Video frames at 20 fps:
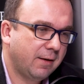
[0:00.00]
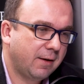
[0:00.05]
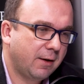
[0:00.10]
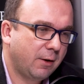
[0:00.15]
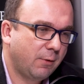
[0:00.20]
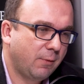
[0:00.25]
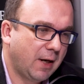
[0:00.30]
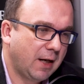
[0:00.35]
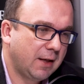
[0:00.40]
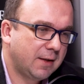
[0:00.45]

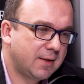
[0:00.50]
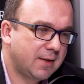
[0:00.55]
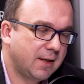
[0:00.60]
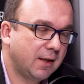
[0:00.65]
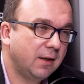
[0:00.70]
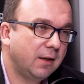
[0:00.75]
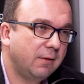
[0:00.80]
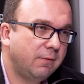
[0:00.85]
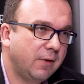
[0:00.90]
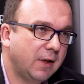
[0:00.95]
quite
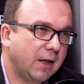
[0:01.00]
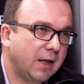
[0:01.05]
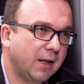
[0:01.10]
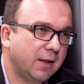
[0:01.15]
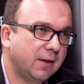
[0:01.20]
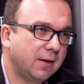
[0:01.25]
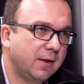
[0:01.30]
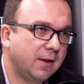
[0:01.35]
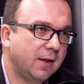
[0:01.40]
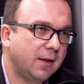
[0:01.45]

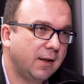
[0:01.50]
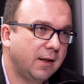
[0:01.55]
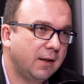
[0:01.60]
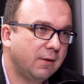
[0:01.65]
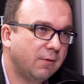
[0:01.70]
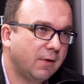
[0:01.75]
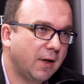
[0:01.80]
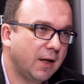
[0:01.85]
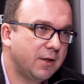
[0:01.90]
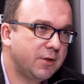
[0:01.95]
significant
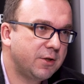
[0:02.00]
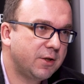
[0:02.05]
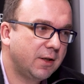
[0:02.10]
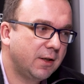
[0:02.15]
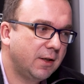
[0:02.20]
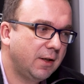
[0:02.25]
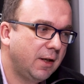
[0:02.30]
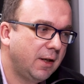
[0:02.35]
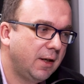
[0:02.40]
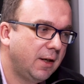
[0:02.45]

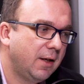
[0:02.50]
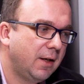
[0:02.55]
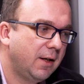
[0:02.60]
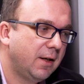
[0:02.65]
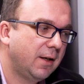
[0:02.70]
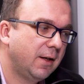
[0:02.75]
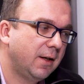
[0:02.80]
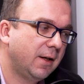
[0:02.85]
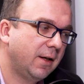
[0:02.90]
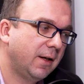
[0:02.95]
inflation
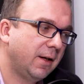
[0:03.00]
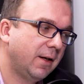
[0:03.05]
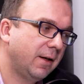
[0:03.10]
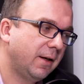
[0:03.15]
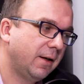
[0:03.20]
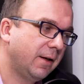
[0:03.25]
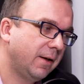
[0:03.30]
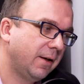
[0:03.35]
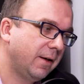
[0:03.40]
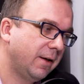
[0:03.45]

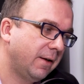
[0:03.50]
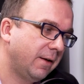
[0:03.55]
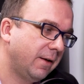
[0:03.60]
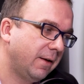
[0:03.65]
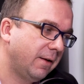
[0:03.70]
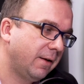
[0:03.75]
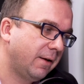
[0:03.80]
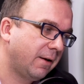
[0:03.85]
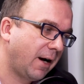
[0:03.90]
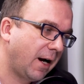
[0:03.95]

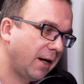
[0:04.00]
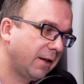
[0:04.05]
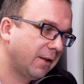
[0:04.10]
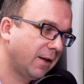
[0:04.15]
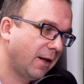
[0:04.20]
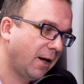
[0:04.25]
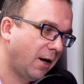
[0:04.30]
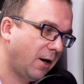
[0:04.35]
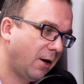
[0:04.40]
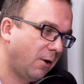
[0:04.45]
right
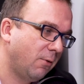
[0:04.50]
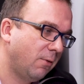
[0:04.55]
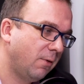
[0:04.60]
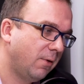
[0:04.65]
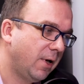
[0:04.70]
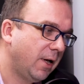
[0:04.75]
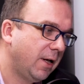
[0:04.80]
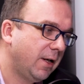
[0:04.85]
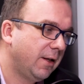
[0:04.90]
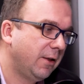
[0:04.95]

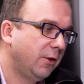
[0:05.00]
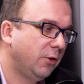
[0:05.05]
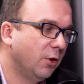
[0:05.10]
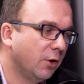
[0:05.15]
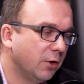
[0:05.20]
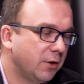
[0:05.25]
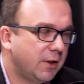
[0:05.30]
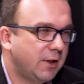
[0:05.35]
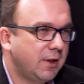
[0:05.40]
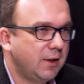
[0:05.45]
now.
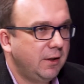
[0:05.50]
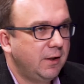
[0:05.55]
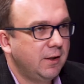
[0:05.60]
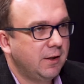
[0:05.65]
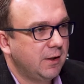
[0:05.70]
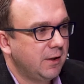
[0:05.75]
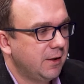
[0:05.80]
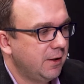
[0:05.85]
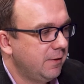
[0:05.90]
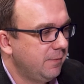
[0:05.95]
Not
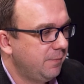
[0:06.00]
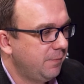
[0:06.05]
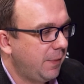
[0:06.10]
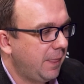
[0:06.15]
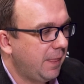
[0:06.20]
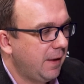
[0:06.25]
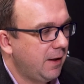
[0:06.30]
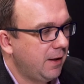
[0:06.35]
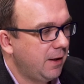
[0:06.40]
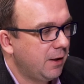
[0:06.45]
the
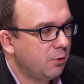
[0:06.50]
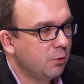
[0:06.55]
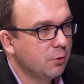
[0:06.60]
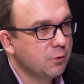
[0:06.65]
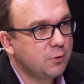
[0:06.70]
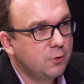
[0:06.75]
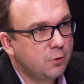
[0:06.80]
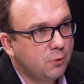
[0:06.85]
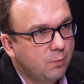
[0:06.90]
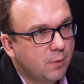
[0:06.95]

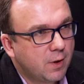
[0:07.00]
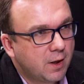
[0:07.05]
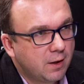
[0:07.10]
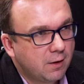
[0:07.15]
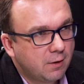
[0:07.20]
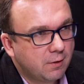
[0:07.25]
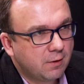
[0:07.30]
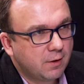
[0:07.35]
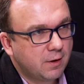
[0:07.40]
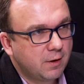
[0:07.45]

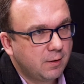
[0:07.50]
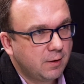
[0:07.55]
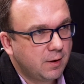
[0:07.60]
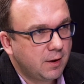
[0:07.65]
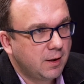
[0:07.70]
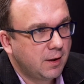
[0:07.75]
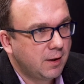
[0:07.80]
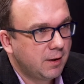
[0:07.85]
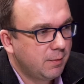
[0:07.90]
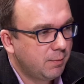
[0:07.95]
consumer
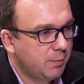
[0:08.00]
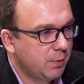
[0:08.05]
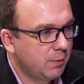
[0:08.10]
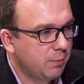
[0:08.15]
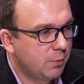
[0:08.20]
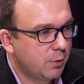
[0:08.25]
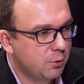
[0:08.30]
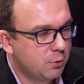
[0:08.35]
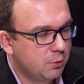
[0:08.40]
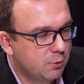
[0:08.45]
or
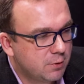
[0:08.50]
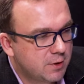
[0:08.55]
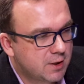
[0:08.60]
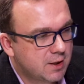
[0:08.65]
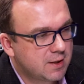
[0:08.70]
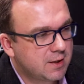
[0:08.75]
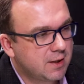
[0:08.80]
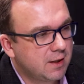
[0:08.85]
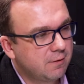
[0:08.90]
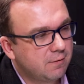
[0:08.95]

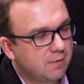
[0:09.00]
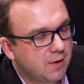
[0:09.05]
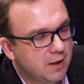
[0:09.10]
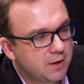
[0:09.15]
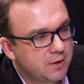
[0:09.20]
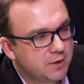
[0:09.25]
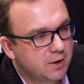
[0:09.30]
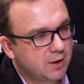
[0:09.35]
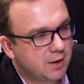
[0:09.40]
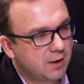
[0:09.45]
producers
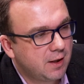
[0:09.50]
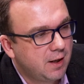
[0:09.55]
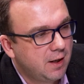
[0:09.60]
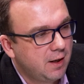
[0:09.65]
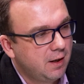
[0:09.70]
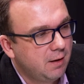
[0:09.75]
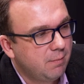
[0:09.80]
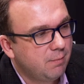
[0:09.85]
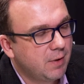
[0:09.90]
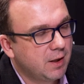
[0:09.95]
inflation,
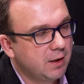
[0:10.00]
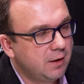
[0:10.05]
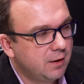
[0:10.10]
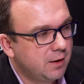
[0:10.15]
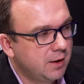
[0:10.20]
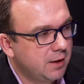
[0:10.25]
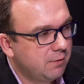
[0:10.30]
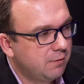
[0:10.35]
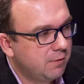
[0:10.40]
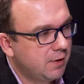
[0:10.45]
but
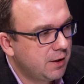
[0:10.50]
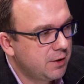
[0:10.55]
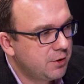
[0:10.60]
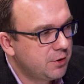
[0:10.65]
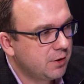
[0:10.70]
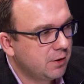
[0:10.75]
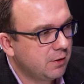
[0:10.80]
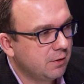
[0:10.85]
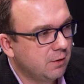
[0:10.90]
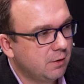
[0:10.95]
the
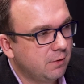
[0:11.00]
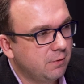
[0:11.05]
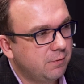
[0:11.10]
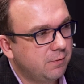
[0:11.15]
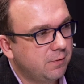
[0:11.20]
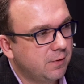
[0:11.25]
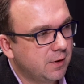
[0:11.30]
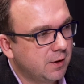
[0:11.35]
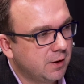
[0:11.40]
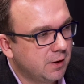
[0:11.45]
inflation of